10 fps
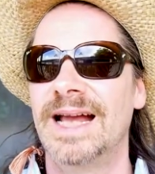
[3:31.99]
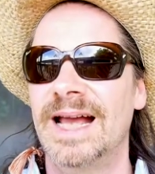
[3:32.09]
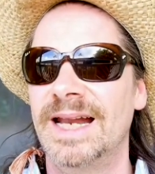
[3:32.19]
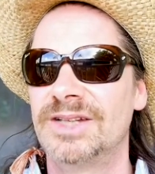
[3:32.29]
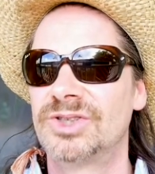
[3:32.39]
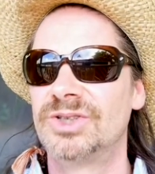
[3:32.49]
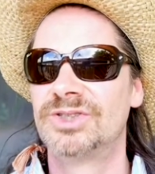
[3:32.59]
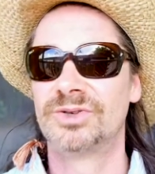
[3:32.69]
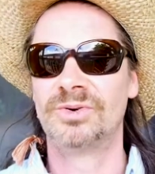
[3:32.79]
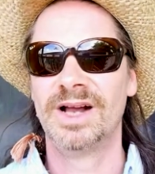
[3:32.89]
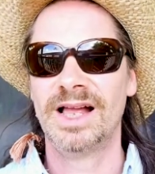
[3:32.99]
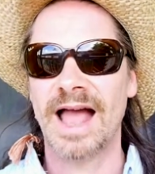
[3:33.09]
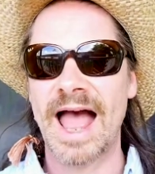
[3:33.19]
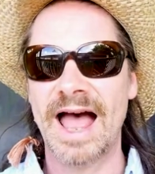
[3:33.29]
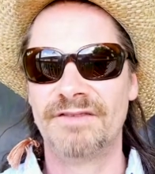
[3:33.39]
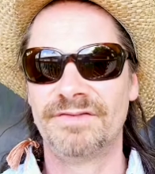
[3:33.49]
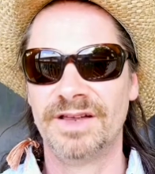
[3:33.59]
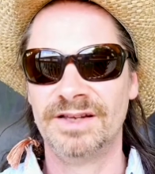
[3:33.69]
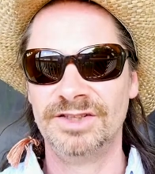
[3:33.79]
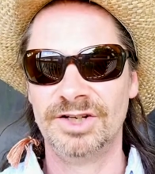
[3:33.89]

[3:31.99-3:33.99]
and it's good to have, uh,